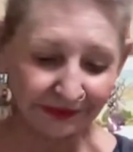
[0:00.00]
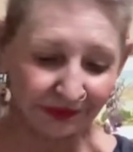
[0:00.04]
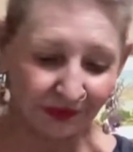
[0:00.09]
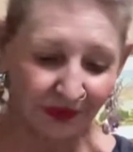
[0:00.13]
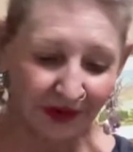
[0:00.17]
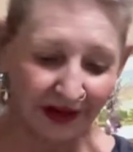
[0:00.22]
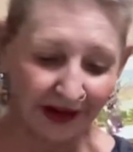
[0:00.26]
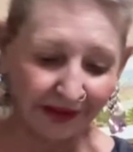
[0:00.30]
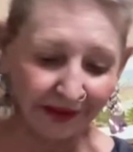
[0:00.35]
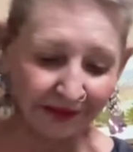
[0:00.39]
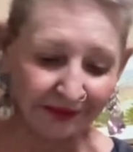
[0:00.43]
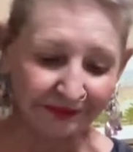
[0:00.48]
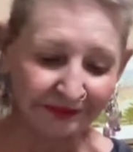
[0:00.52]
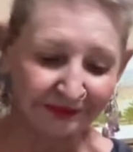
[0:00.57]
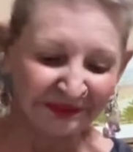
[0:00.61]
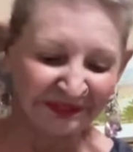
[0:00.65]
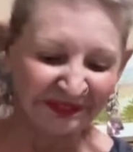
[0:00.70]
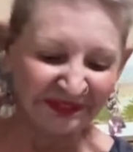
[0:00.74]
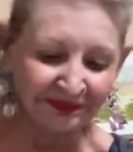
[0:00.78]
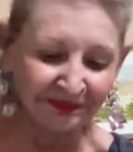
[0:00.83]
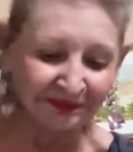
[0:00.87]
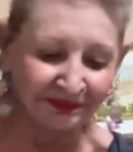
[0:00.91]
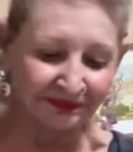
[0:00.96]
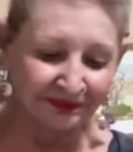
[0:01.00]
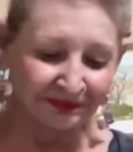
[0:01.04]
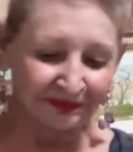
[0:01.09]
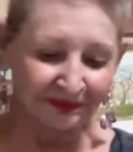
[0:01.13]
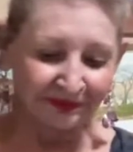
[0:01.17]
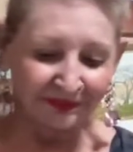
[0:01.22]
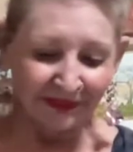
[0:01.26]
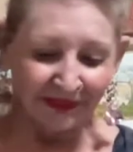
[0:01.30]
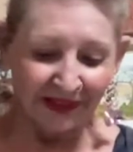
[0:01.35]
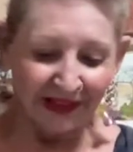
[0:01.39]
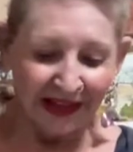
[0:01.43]
Well,
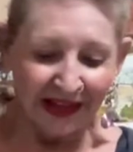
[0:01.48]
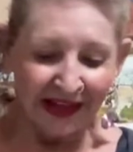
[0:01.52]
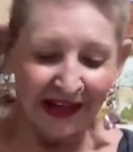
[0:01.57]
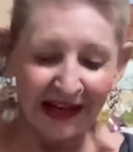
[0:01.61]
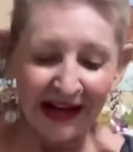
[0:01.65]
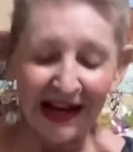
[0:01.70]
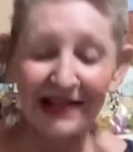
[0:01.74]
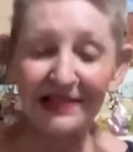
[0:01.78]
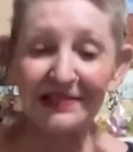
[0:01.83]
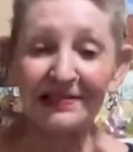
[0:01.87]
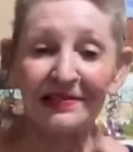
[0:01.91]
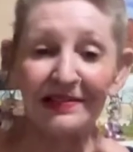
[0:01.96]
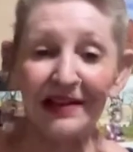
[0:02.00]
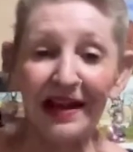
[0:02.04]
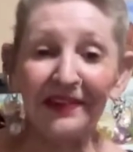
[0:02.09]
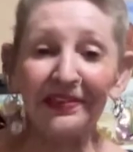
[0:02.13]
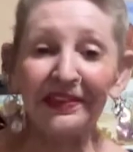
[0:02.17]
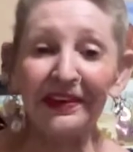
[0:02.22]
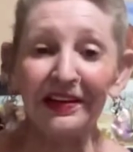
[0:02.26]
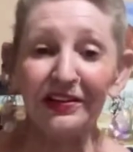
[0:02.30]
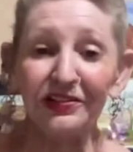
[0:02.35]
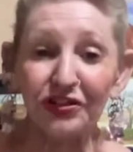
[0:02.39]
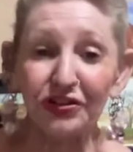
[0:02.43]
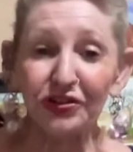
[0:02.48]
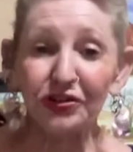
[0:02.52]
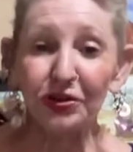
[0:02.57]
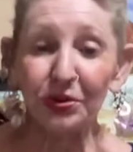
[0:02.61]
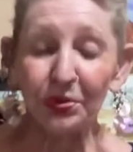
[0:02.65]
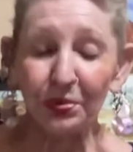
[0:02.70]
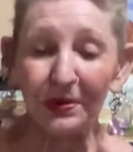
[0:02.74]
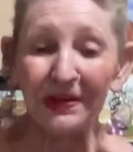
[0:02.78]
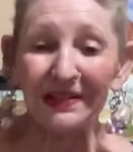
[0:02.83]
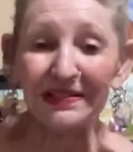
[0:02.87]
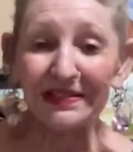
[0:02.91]
it has nothing to do
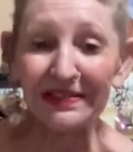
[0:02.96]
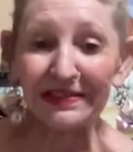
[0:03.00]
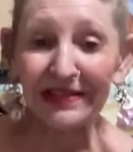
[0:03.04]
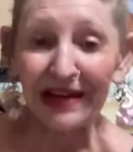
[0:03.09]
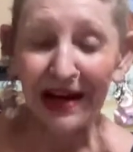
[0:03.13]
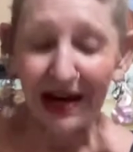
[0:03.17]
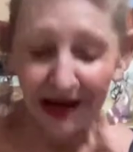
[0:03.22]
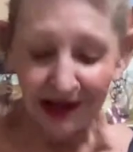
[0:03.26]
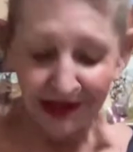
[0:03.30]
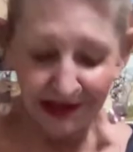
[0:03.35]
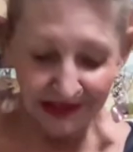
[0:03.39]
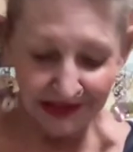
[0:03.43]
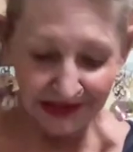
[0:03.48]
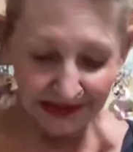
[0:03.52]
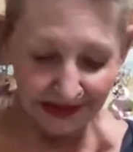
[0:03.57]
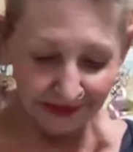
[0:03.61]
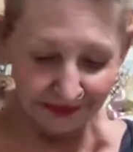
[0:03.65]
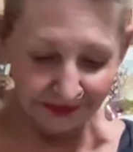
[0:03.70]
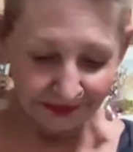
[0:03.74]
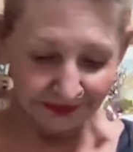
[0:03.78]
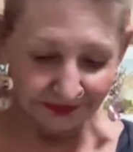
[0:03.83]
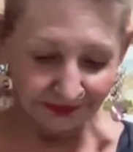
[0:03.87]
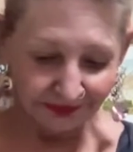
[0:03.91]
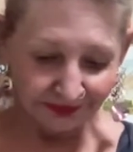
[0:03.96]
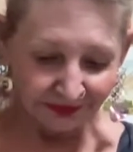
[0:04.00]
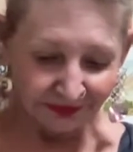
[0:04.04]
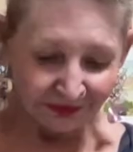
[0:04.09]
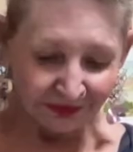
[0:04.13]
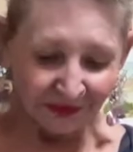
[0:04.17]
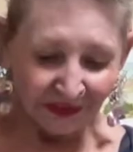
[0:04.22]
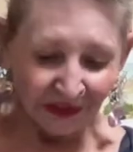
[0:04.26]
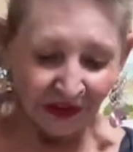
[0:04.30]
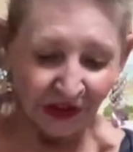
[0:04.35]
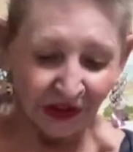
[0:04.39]
with sex.
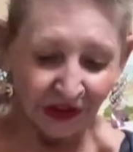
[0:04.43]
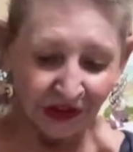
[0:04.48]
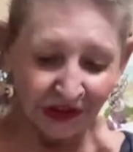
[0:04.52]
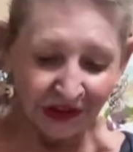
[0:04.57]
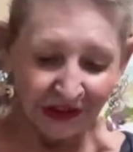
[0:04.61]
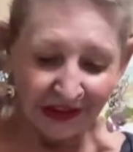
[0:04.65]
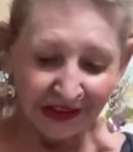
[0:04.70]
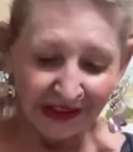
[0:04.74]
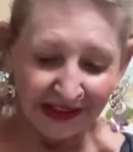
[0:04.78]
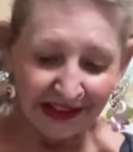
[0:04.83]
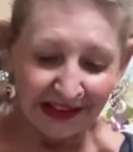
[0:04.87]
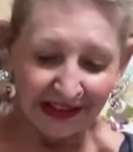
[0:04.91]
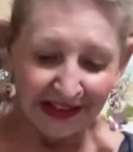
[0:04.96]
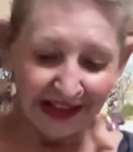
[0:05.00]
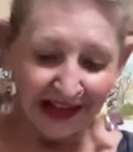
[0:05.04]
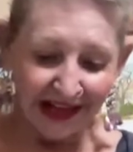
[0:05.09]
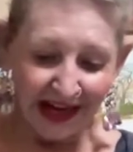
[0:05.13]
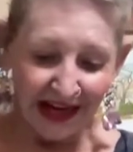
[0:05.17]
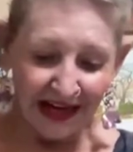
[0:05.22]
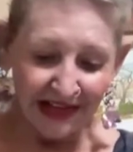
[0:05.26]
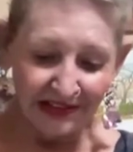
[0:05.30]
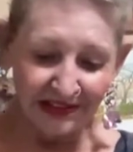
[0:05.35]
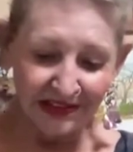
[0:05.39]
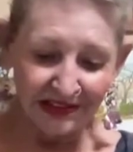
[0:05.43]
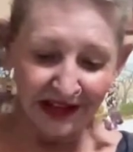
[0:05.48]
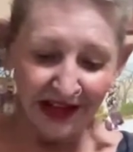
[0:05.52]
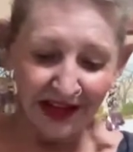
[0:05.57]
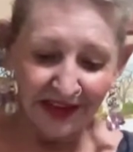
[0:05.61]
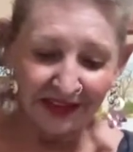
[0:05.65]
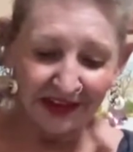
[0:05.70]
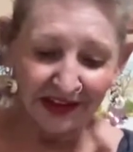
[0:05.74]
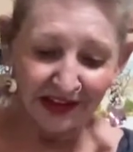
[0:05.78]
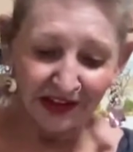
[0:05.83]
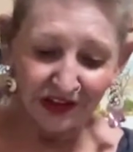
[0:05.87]
Kundalini has
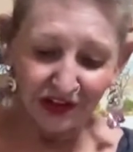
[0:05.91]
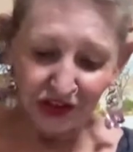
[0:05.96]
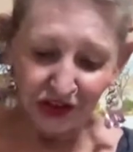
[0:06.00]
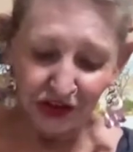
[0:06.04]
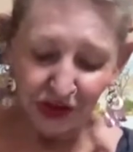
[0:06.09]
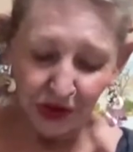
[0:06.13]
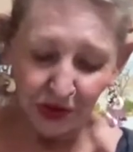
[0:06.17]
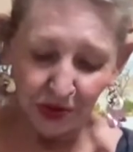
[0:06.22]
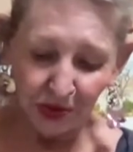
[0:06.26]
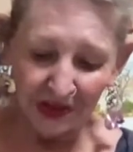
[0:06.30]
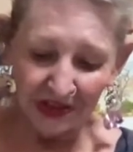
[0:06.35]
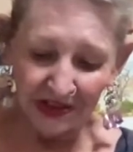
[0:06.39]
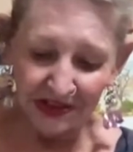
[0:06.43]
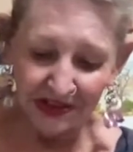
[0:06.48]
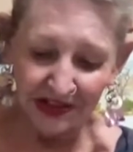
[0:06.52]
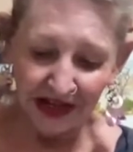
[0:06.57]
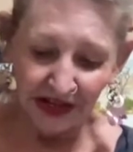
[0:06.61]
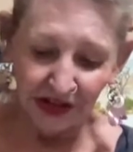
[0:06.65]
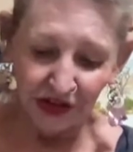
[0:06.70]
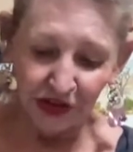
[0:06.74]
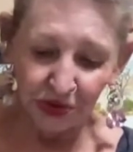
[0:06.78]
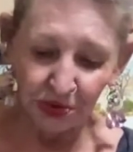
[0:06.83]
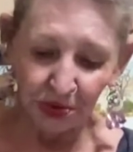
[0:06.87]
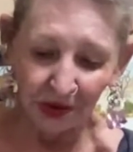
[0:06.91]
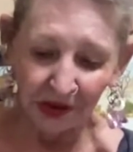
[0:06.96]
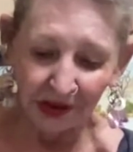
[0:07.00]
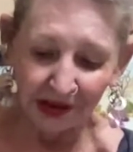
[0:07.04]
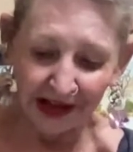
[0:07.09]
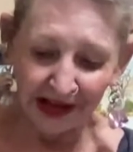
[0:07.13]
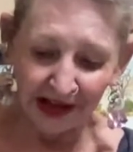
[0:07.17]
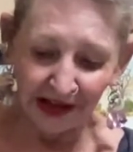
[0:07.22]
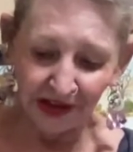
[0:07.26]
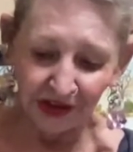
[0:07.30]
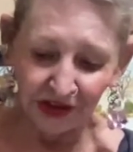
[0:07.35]
nothing to do with sexual
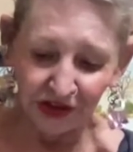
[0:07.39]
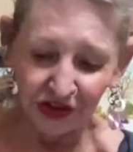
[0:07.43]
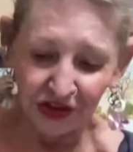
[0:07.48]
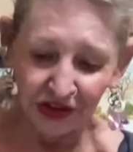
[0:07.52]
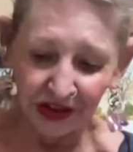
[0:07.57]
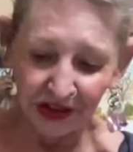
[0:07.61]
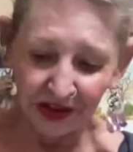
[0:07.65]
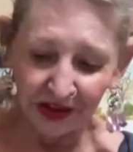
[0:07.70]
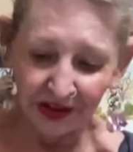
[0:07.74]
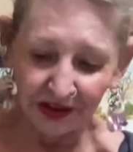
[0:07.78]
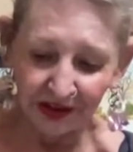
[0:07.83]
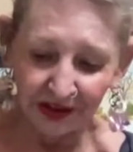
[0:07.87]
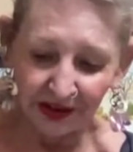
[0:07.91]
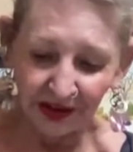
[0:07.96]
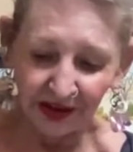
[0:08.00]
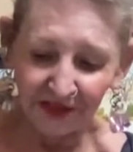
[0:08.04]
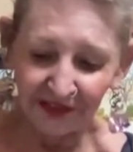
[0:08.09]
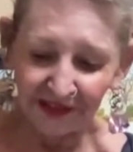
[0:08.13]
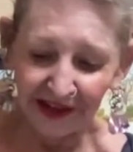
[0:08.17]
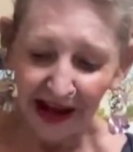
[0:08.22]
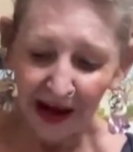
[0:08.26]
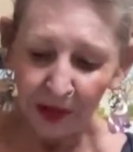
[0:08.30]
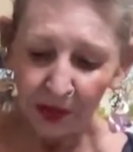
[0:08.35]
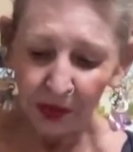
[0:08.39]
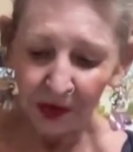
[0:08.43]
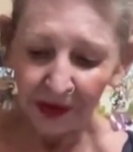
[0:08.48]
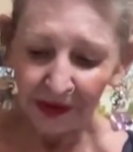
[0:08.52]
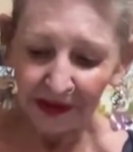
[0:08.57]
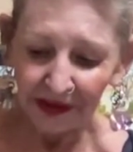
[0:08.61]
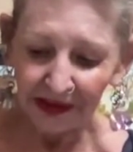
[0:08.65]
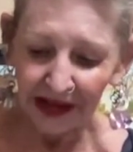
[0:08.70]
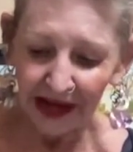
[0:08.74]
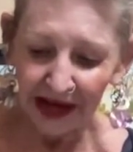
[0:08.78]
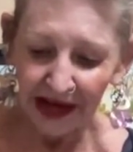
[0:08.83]
energy. If that were
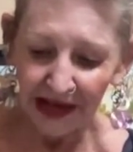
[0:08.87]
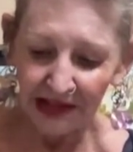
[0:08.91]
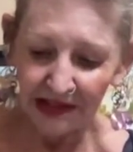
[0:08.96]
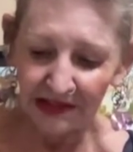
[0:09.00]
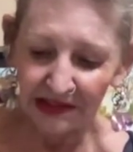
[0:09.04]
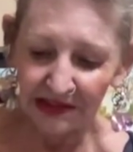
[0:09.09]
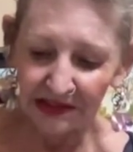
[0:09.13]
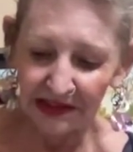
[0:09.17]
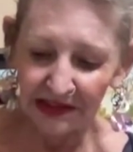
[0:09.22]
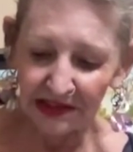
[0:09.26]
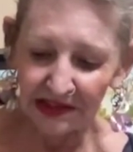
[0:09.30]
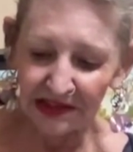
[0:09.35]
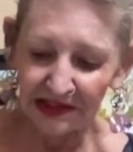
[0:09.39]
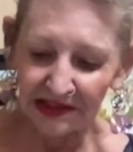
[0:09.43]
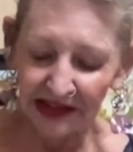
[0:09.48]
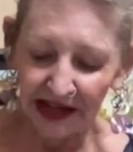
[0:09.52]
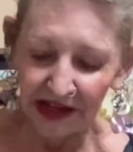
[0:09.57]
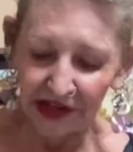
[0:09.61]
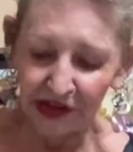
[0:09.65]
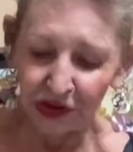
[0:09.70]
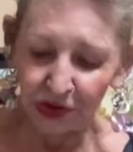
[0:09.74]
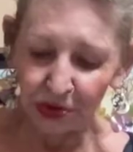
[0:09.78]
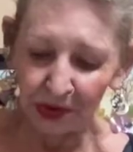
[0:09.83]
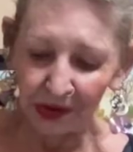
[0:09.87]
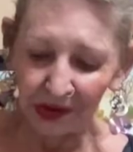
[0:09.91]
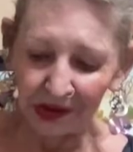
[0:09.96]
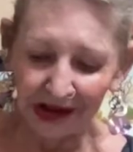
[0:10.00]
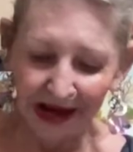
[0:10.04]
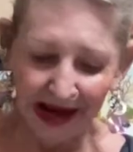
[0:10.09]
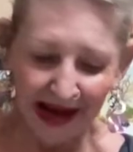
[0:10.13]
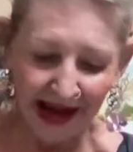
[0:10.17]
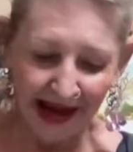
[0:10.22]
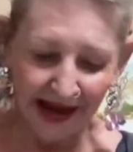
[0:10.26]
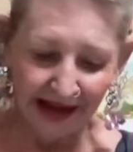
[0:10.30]
the case, then sexual
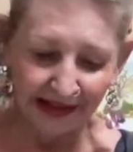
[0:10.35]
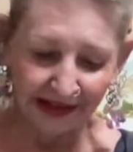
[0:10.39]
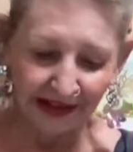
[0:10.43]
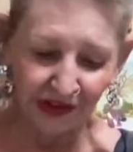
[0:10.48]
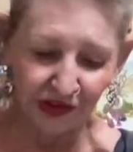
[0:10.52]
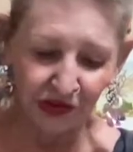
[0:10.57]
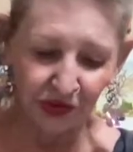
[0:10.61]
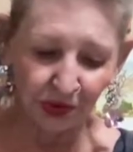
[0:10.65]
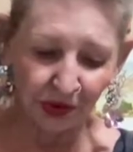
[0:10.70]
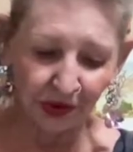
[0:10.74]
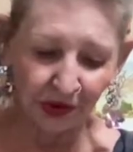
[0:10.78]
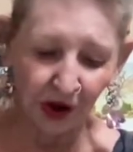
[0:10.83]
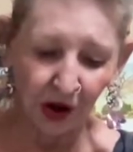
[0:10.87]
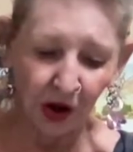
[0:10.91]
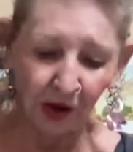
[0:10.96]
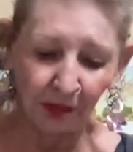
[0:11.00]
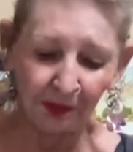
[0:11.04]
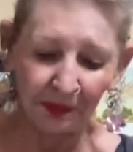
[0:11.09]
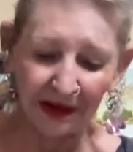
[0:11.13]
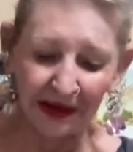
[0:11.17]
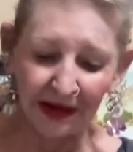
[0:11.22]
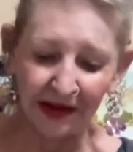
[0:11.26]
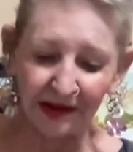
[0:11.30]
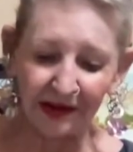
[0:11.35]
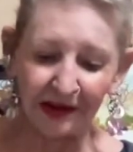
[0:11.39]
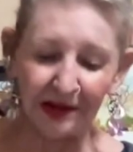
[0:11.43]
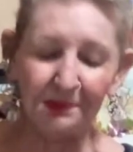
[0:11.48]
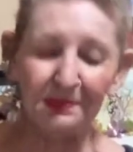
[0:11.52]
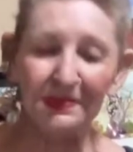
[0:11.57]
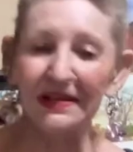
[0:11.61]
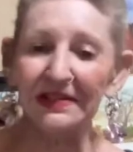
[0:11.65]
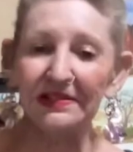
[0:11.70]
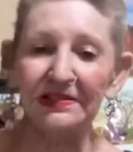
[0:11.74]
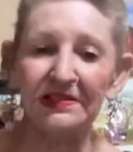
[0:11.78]
addicts would all be in the
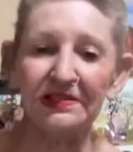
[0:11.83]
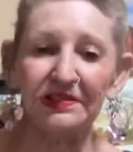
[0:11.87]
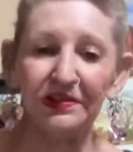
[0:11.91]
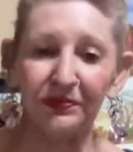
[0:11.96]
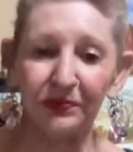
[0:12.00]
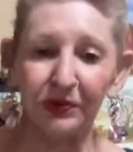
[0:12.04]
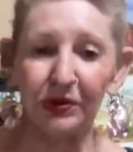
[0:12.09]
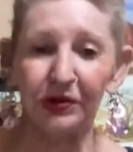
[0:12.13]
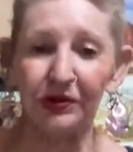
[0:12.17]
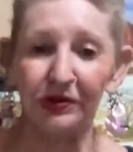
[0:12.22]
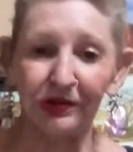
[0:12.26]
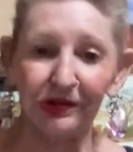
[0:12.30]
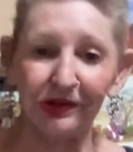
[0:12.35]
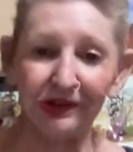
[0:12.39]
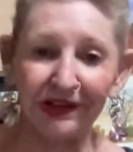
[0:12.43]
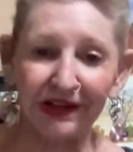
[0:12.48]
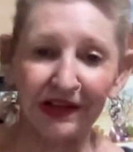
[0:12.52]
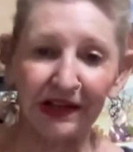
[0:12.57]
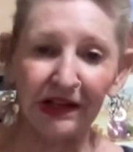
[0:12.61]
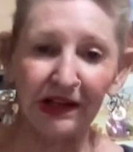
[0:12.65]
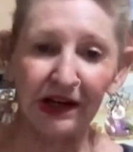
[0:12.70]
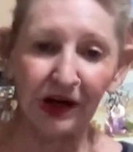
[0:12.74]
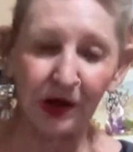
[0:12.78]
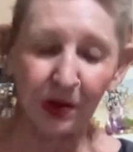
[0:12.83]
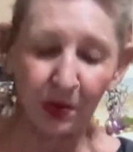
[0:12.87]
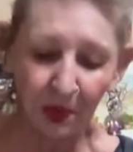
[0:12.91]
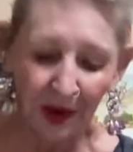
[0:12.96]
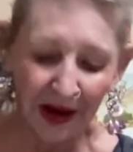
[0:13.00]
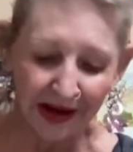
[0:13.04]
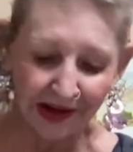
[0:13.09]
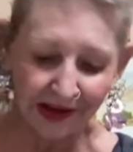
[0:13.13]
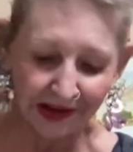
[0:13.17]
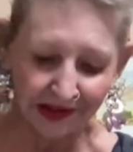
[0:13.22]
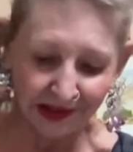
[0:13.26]
midst of Kundalini
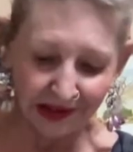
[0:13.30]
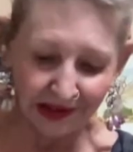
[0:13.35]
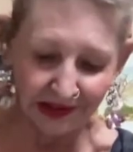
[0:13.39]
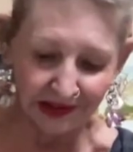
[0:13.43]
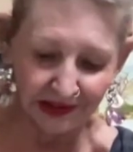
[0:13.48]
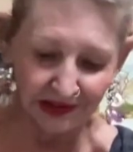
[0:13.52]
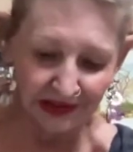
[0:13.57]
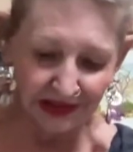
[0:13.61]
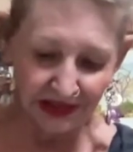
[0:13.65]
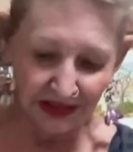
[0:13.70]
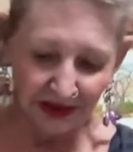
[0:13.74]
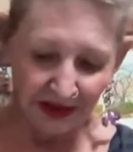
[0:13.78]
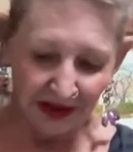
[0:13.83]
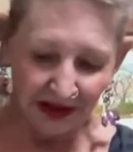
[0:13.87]
awakenings.